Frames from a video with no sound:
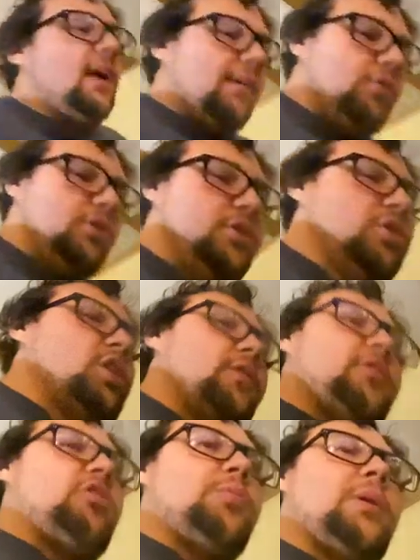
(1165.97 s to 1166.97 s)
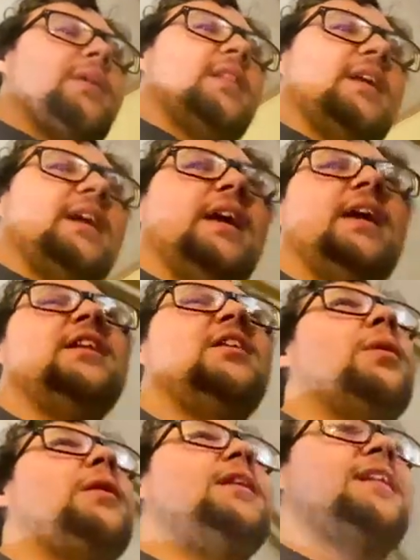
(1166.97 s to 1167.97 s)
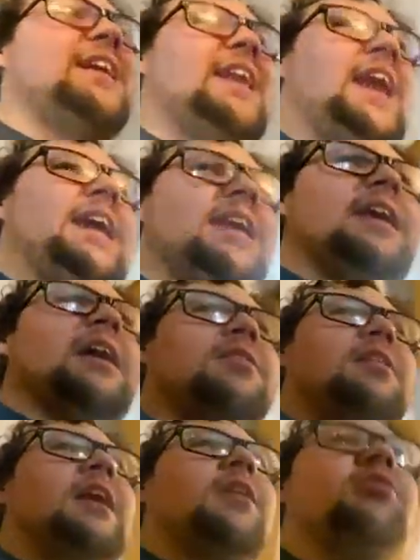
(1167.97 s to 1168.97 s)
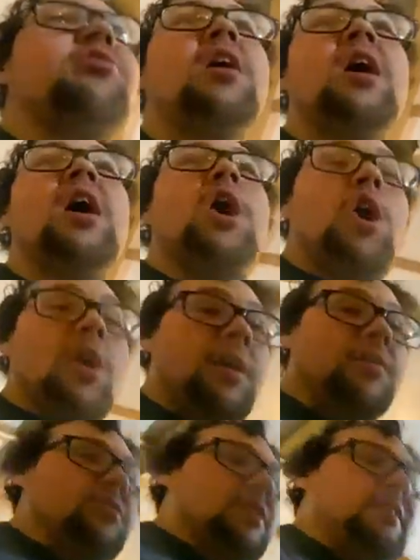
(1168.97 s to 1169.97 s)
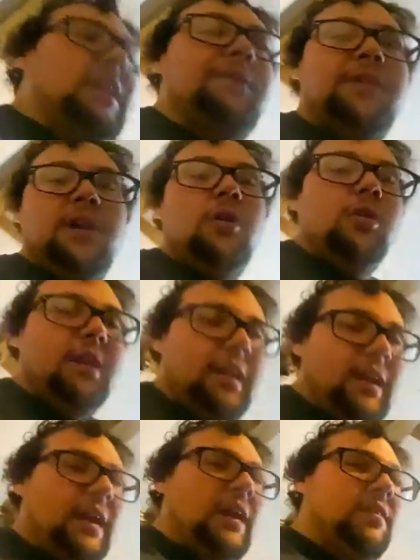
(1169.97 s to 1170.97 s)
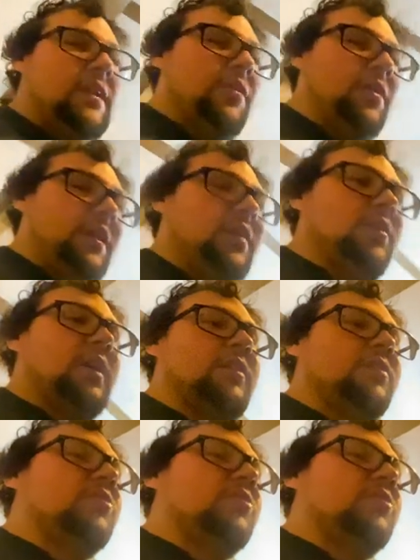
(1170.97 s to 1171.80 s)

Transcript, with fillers: you want to do goldfish, you probably get like a, you probably need like an eighty gallon tank, which our house can definitely not hold an eighty gallon tank right now. Our house is